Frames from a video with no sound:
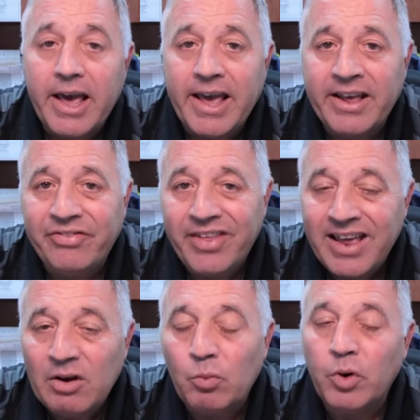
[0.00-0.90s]
And
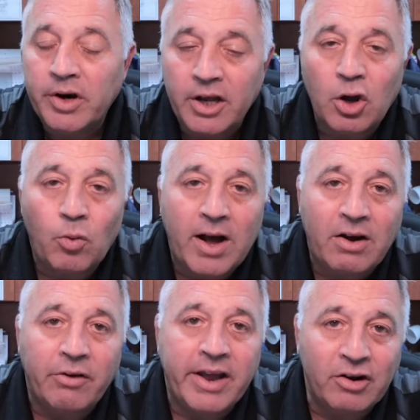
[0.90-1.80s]
then we're going to go
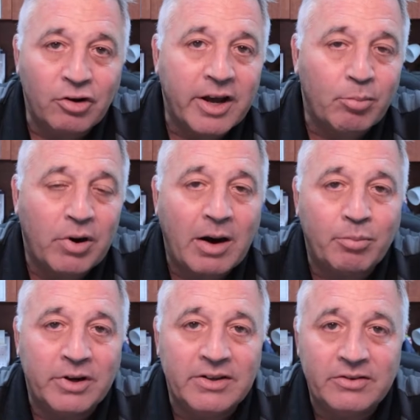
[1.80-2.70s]
out and look at
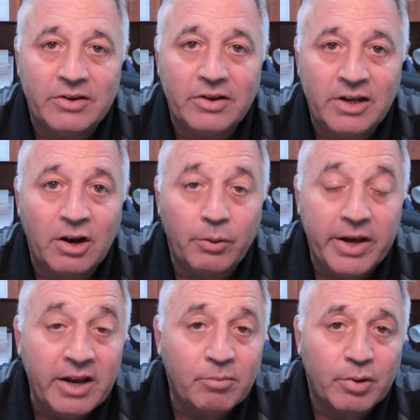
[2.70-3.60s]
properties,
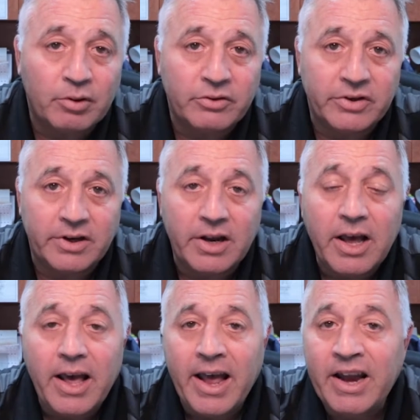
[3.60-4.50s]
in person.
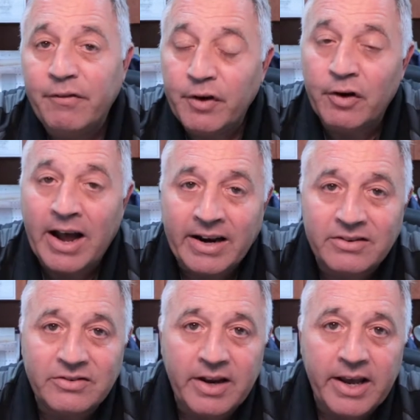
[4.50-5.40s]
And if you're out
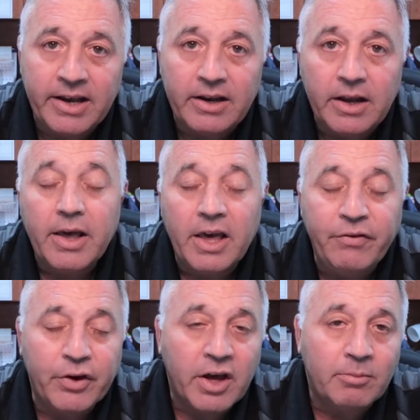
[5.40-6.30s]
of state,
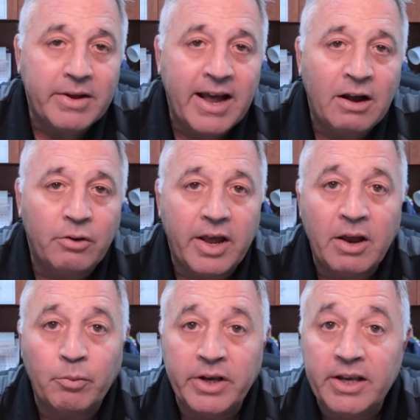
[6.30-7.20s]
if you come down
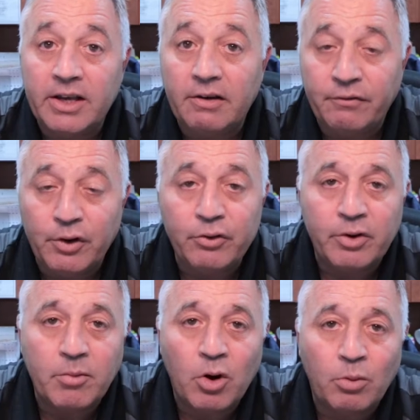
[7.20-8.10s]
and we view
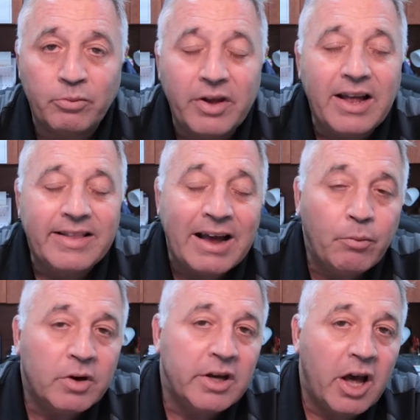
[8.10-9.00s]
some homes, that
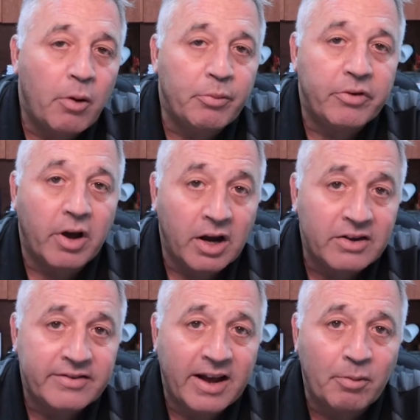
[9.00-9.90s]
really helps
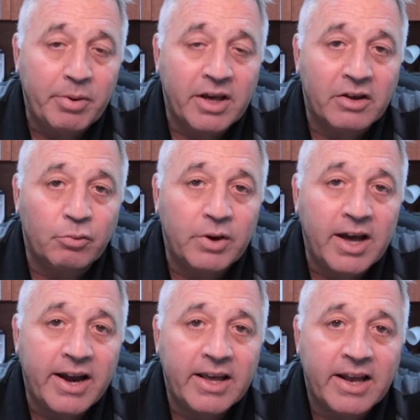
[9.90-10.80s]
us out because we
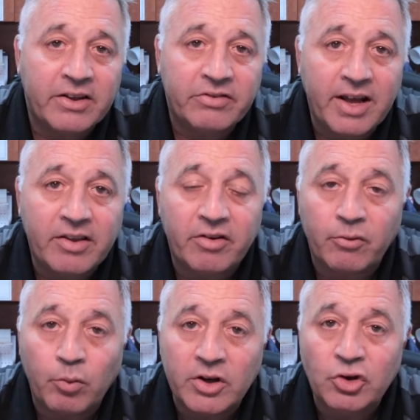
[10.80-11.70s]
kind of get a sense
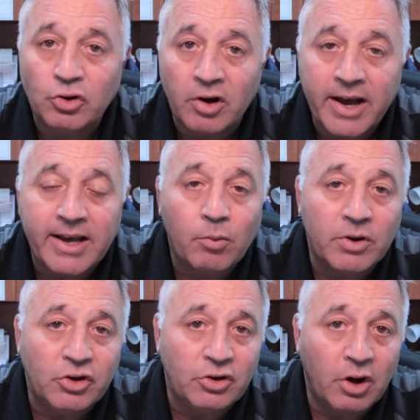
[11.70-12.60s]
of what you like,
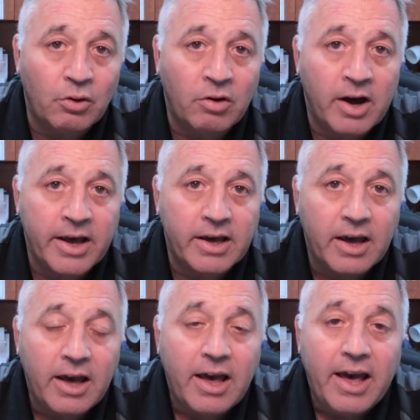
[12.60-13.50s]
what you don't like.
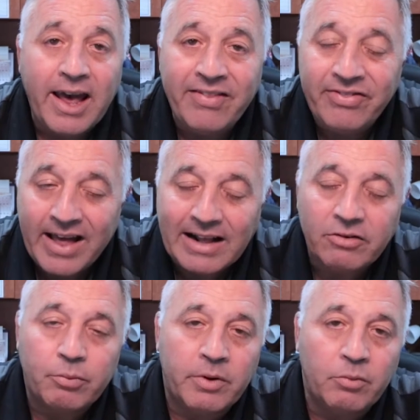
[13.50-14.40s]
And
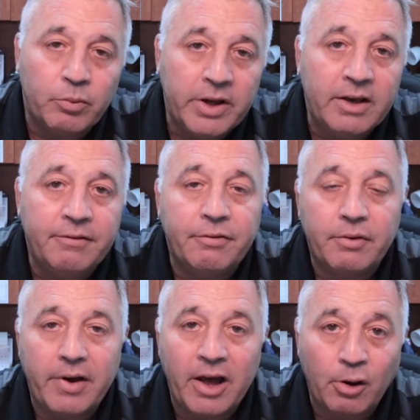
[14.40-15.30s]
that's when we've
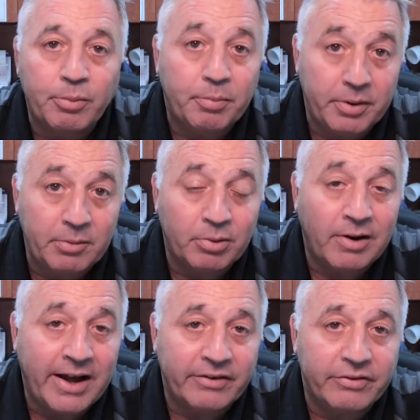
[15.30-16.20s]
helped people
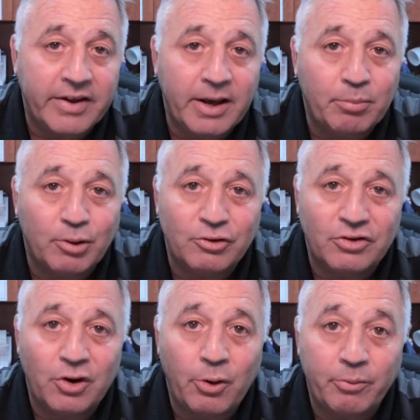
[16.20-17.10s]
out of state
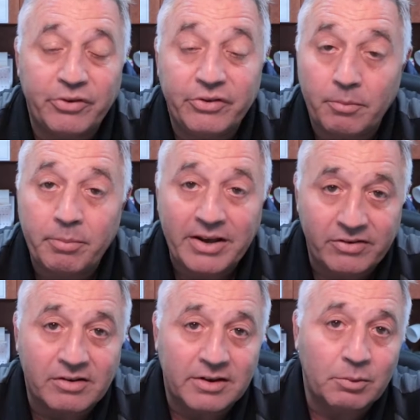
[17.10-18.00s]
purchase homes,
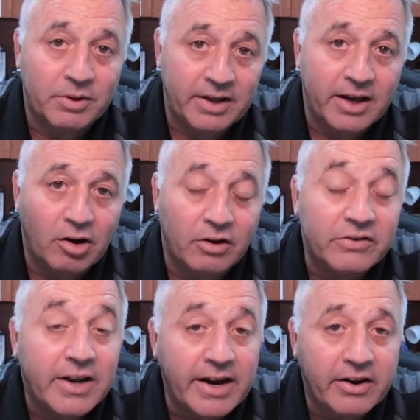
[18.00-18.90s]
basically what they call
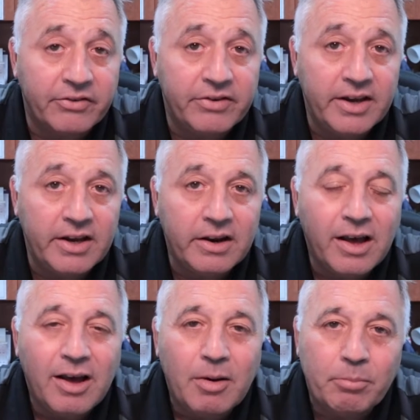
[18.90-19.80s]
sight unseen.
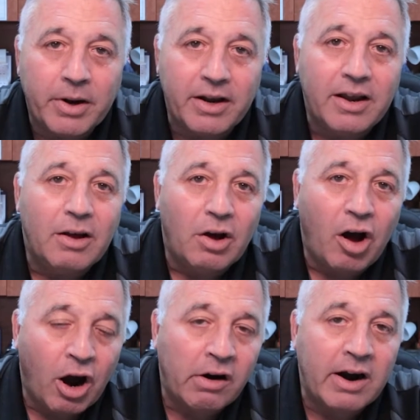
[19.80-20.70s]
But
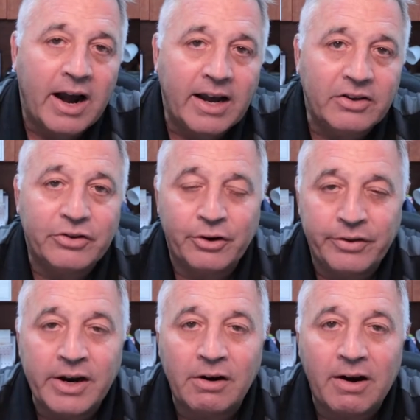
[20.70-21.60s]
our eyes are
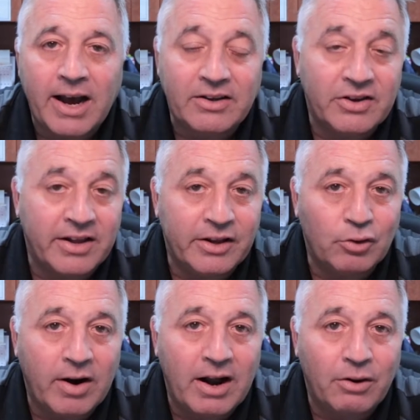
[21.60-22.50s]
their eyes on the
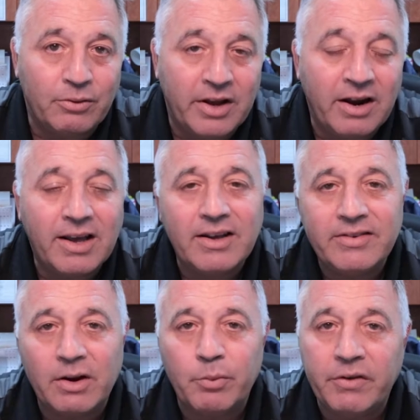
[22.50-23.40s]
ground. And like I
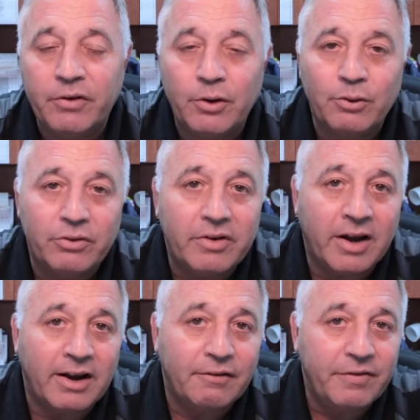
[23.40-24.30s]
said, we've used
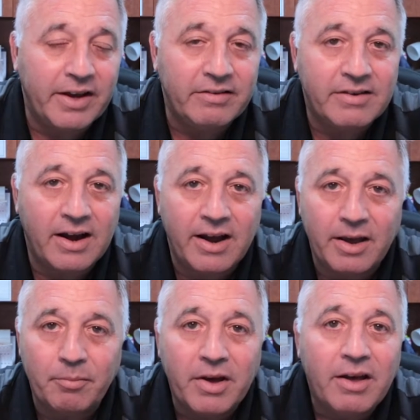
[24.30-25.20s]

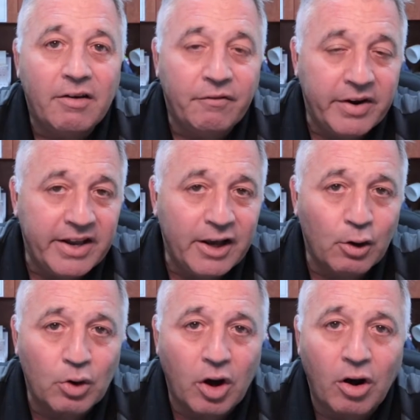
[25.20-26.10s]
FaceTime,
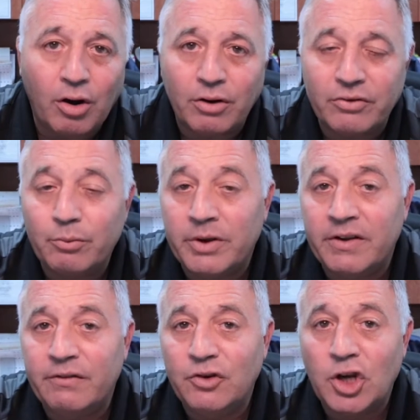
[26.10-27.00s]
video calls.
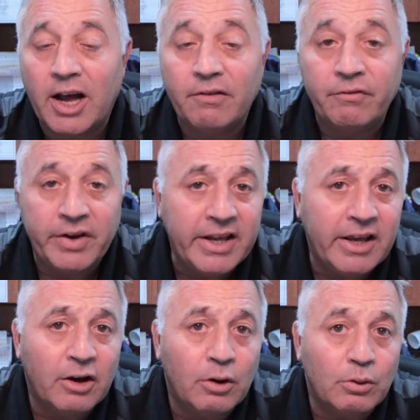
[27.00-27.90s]
We've shot
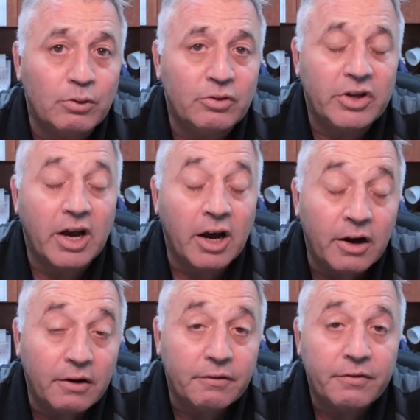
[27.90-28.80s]
videos
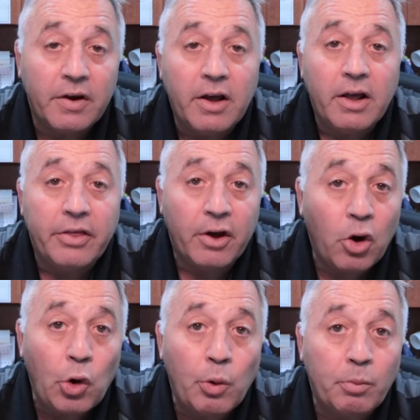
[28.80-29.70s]
of the
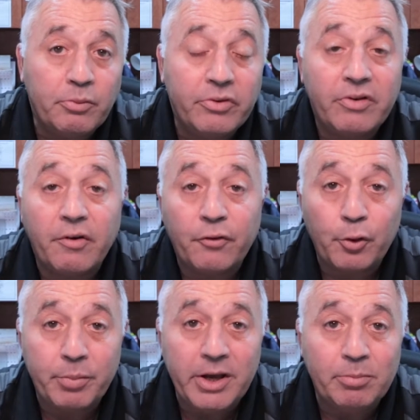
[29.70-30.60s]
homes
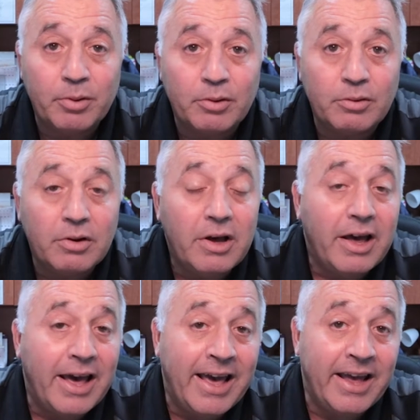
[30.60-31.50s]
for people
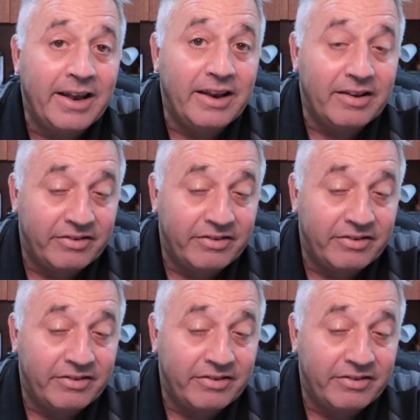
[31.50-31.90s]
and